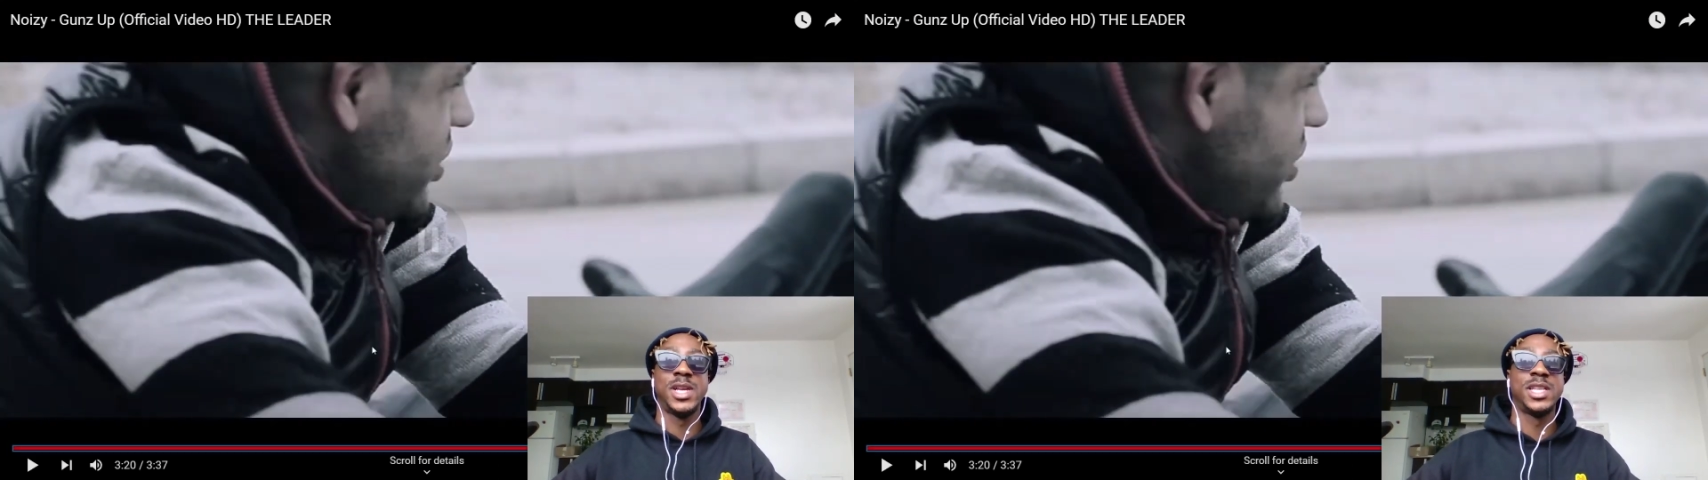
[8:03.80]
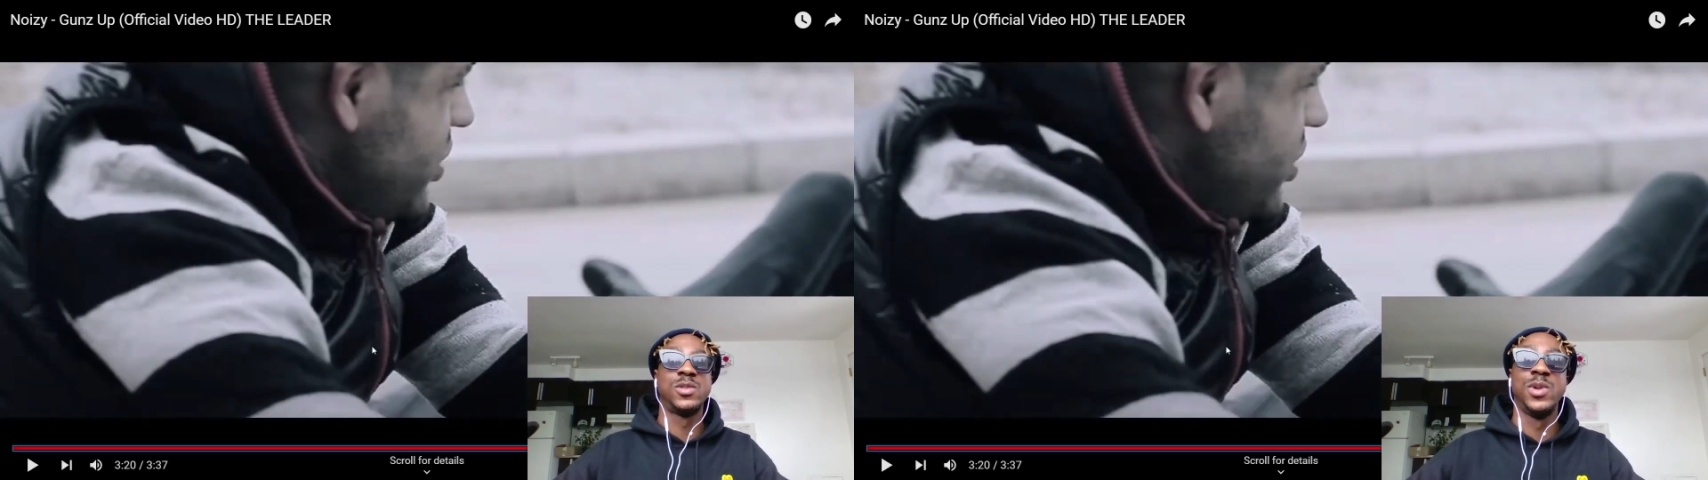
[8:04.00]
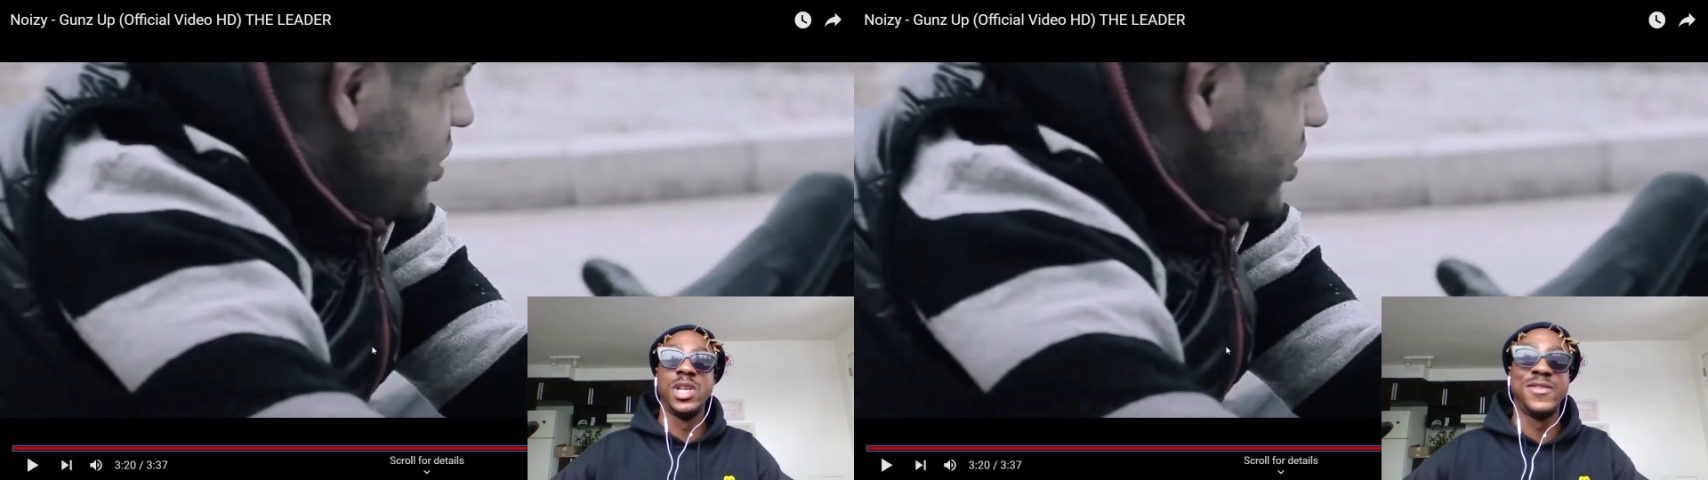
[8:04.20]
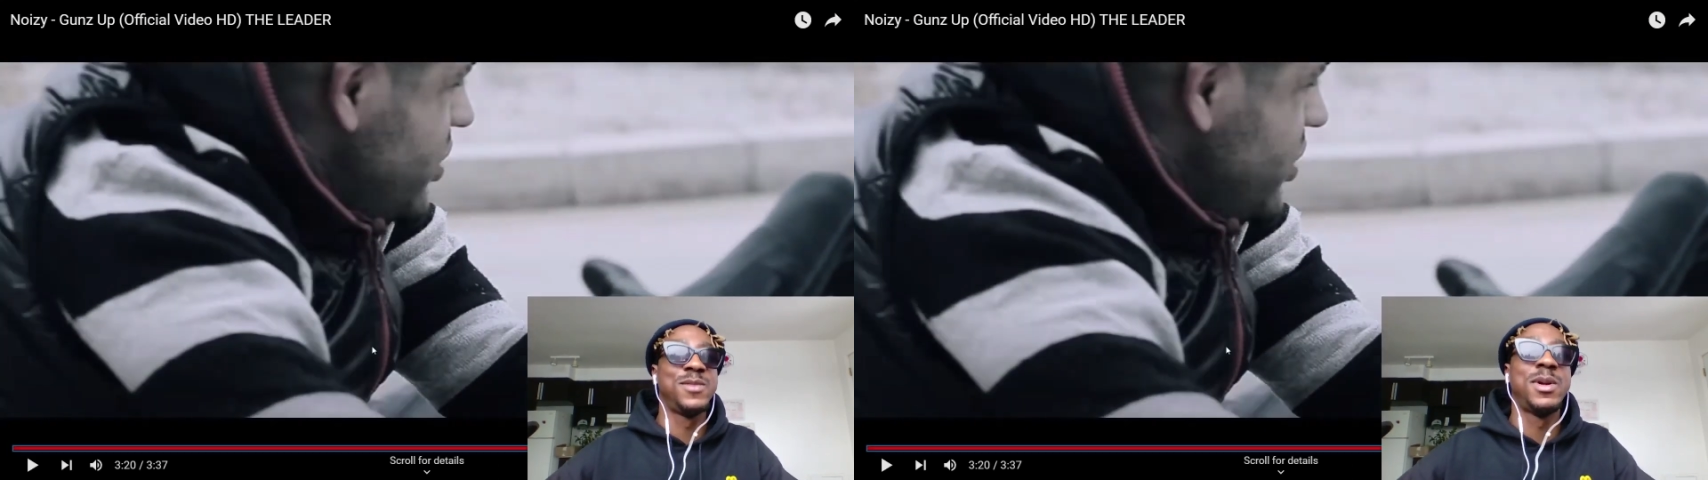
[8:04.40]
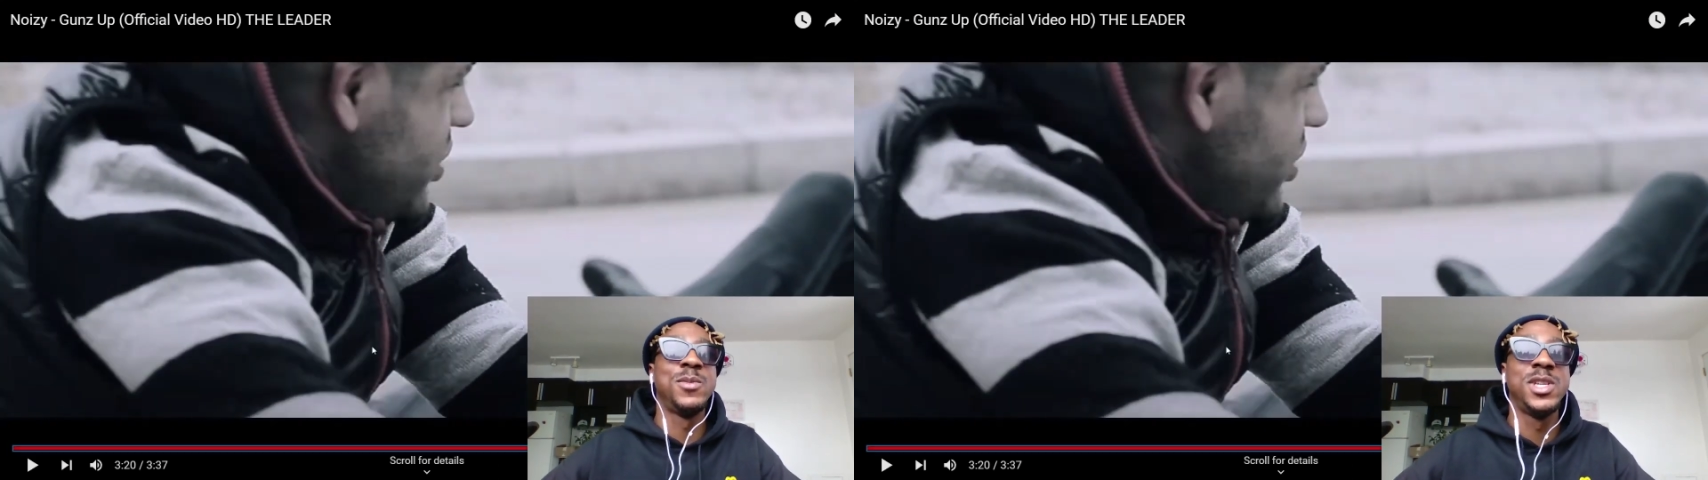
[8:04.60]
let relive the
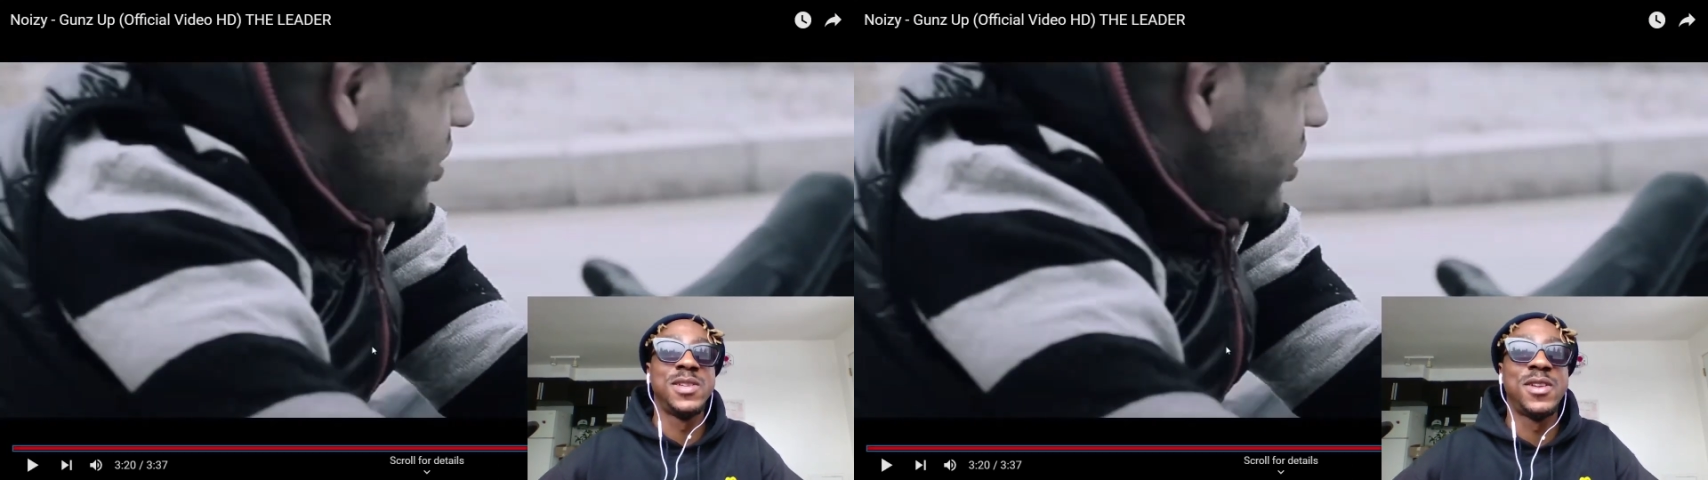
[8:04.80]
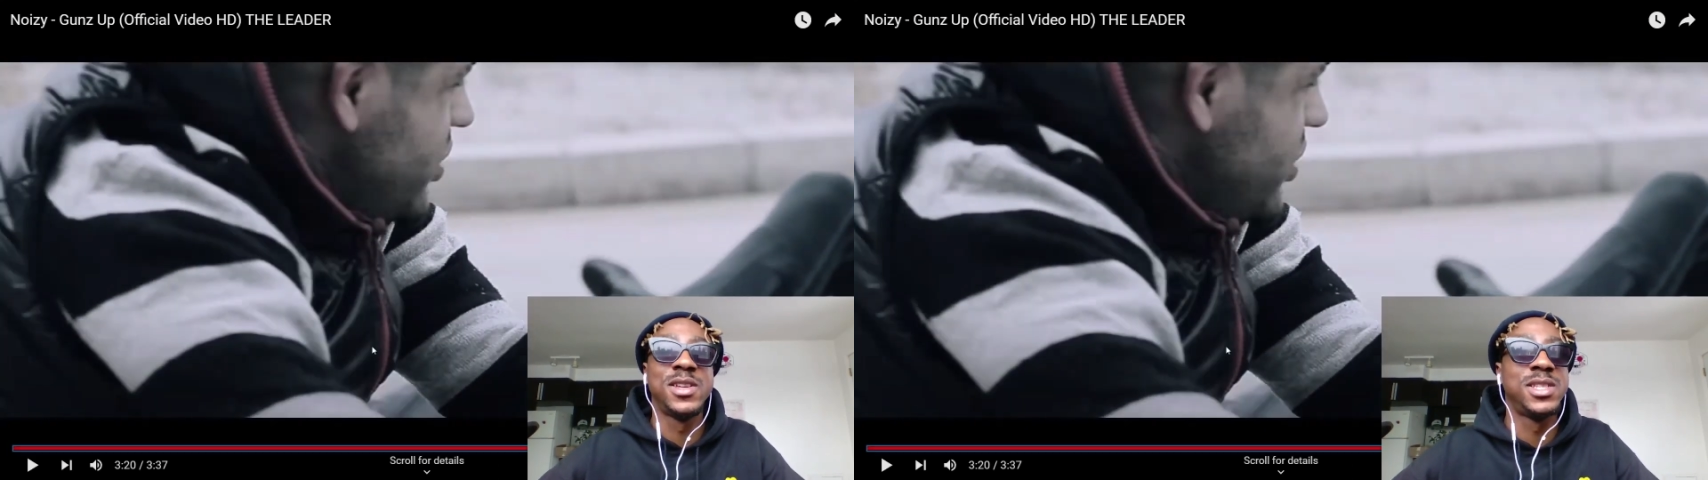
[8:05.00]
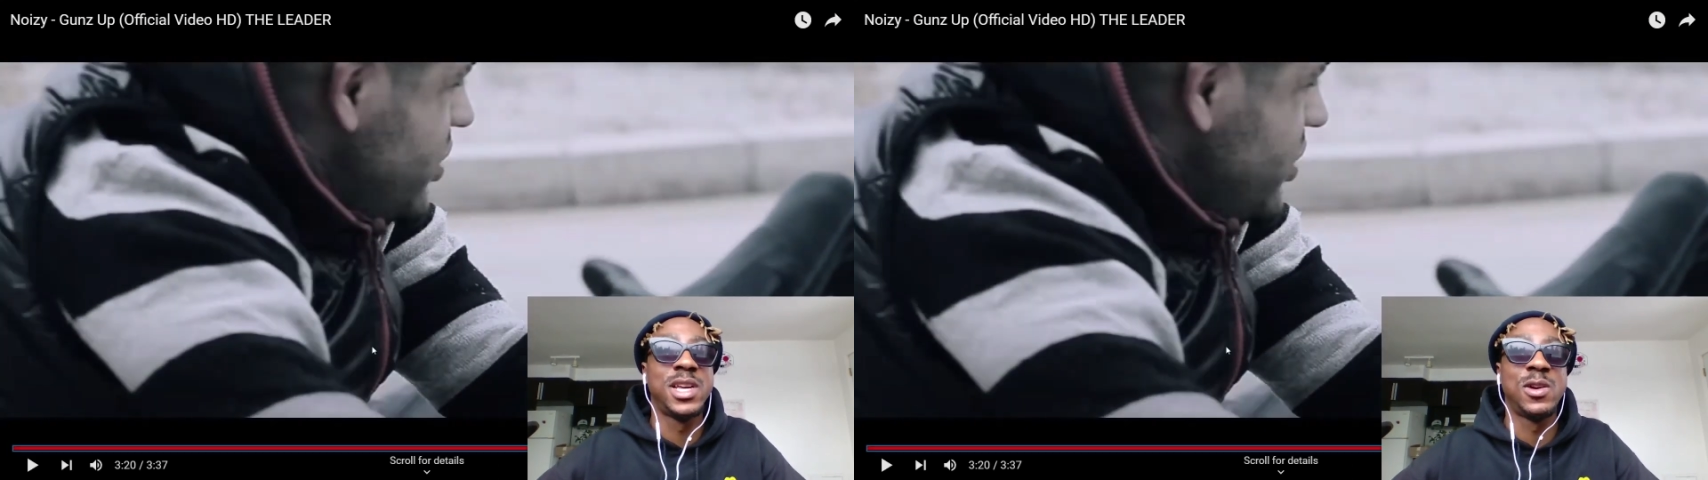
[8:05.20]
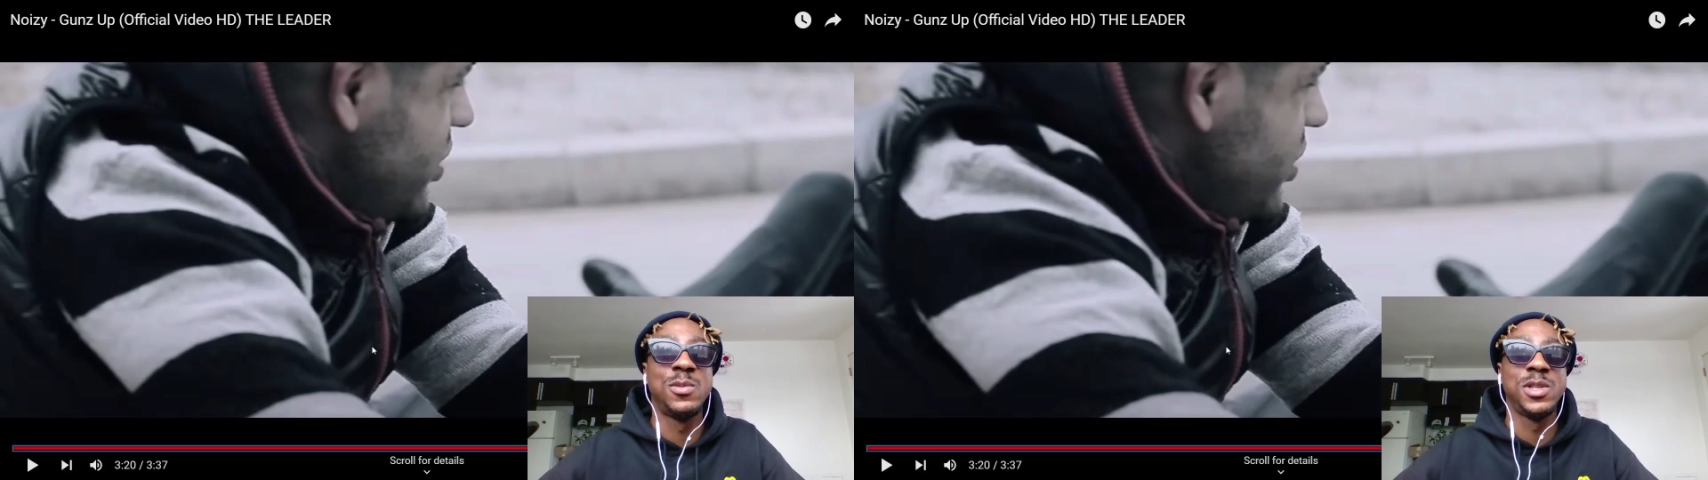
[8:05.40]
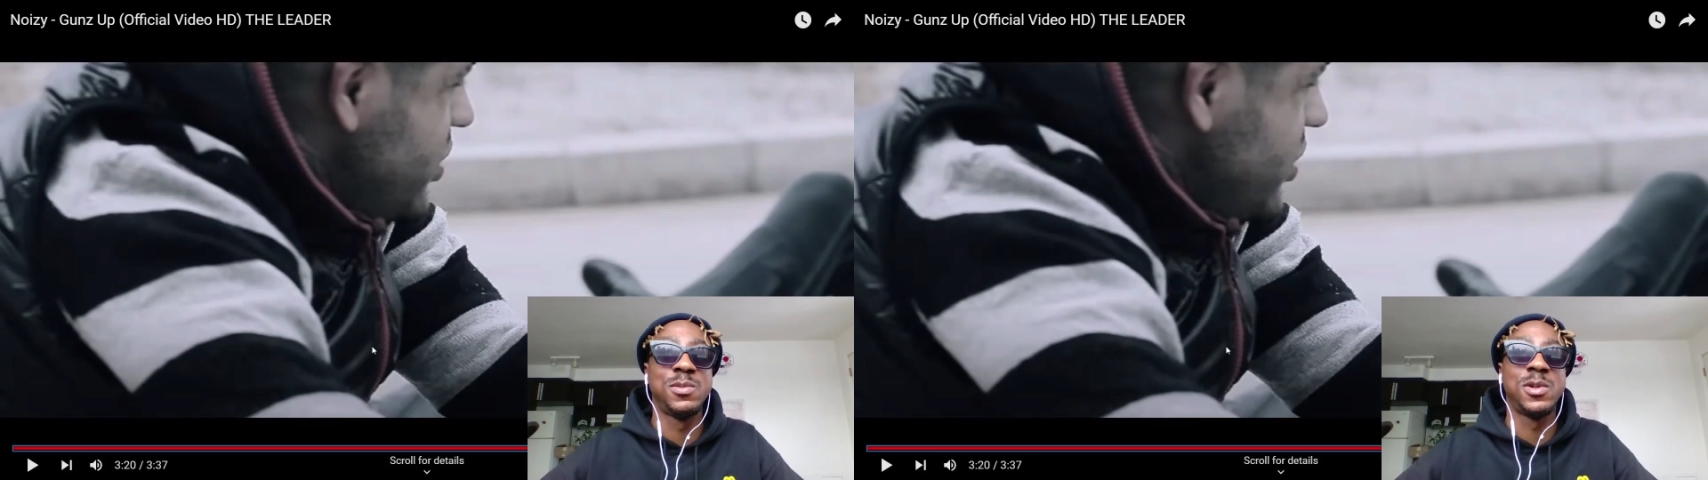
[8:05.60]
memories of all his dead homies,